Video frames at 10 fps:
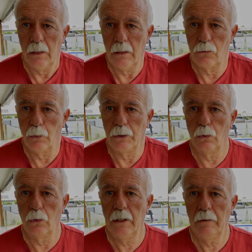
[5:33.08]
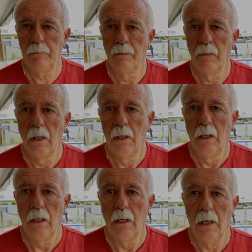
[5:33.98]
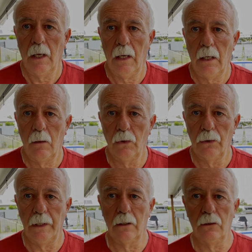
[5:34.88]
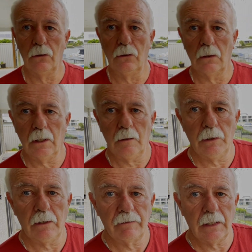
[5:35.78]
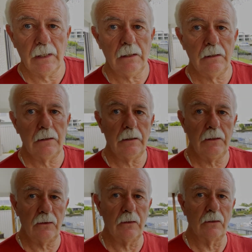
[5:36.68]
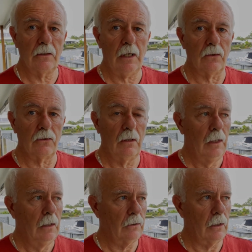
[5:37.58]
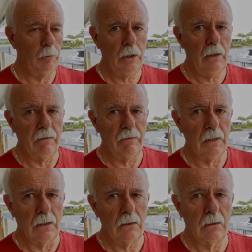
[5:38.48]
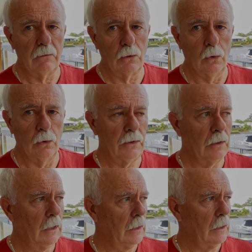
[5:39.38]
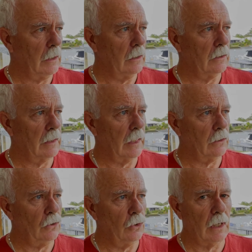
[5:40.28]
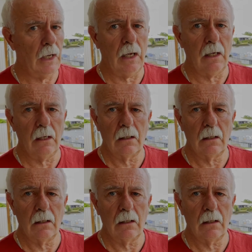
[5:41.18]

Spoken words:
it's recording, and we'll now do a bit of a distance test. So the beauty of this, of course, is that you can